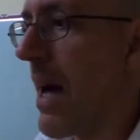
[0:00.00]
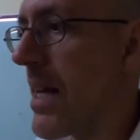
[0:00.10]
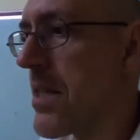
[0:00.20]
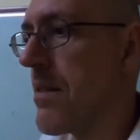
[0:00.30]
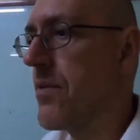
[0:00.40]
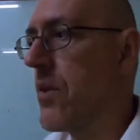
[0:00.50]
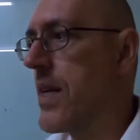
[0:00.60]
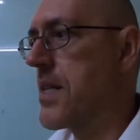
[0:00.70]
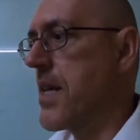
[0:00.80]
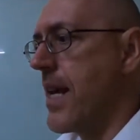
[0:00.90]
Passive
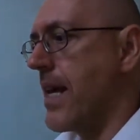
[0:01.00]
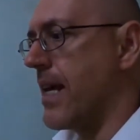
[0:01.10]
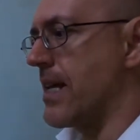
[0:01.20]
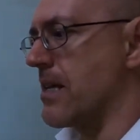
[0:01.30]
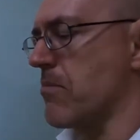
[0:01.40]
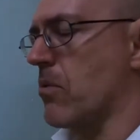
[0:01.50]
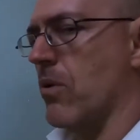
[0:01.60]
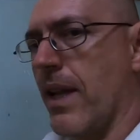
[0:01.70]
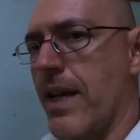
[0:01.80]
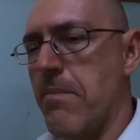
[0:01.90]
voice is
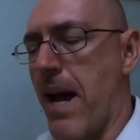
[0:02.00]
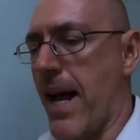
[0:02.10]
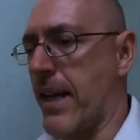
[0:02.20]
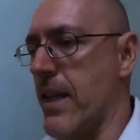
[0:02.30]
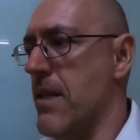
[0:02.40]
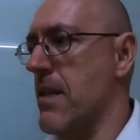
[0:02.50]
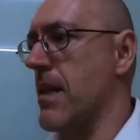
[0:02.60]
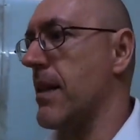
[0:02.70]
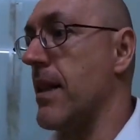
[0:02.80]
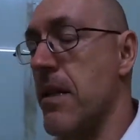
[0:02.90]
more laid back. It's
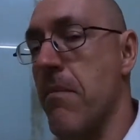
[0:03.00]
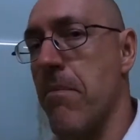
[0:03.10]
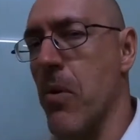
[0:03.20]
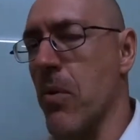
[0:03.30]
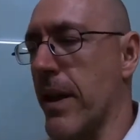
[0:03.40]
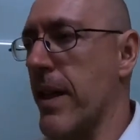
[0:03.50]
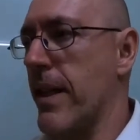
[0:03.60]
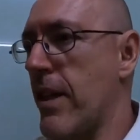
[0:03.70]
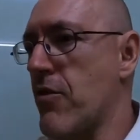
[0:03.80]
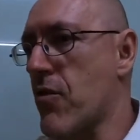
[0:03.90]
less
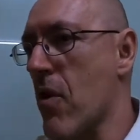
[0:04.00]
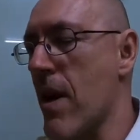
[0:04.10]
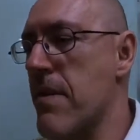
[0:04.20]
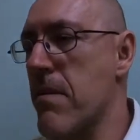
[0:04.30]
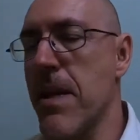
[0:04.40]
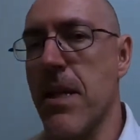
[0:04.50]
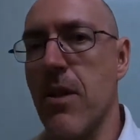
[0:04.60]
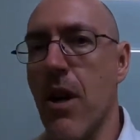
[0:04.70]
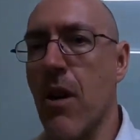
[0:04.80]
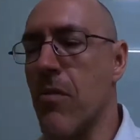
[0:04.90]
important. It drives the
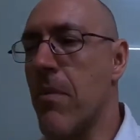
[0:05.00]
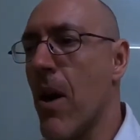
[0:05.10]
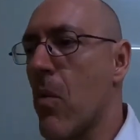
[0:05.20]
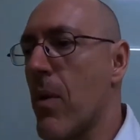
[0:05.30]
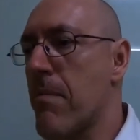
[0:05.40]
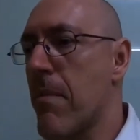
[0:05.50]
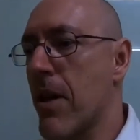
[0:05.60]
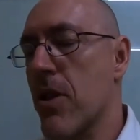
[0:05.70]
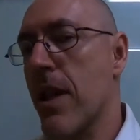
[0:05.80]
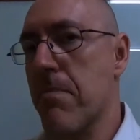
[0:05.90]
message home with
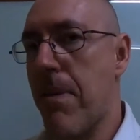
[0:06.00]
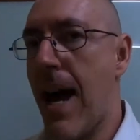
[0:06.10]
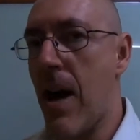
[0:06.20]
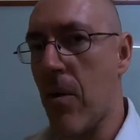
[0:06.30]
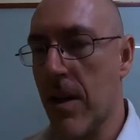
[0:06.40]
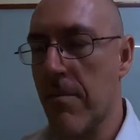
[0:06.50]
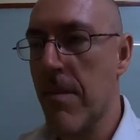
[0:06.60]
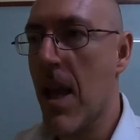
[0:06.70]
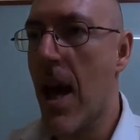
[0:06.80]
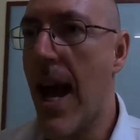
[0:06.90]
much less power.
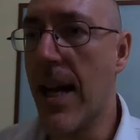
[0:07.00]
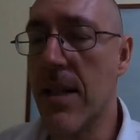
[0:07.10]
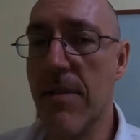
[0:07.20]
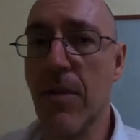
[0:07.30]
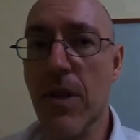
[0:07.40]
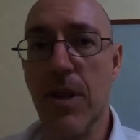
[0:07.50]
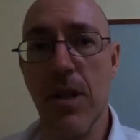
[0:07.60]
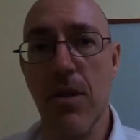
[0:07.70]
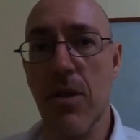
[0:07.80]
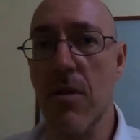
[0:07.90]
Active voice
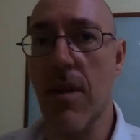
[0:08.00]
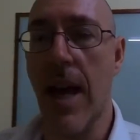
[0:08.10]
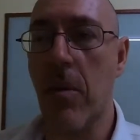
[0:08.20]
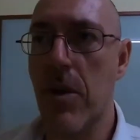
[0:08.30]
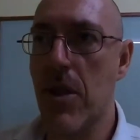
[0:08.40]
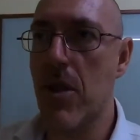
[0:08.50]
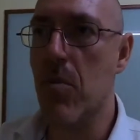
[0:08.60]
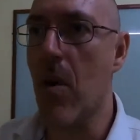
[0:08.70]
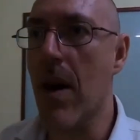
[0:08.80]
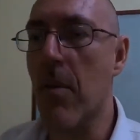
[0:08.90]
doesn't do that, which is
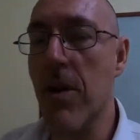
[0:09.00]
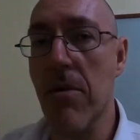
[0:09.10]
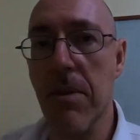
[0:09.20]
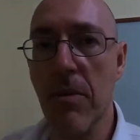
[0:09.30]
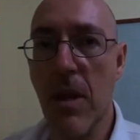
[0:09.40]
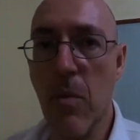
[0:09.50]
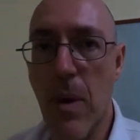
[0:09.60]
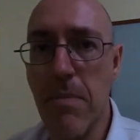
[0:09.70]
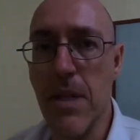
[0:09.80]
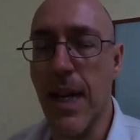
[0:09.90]
why when you're building a
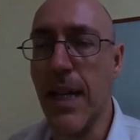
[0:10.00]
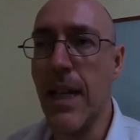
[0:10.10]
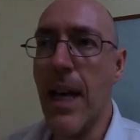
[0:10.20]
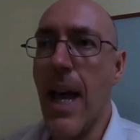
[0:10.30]
website,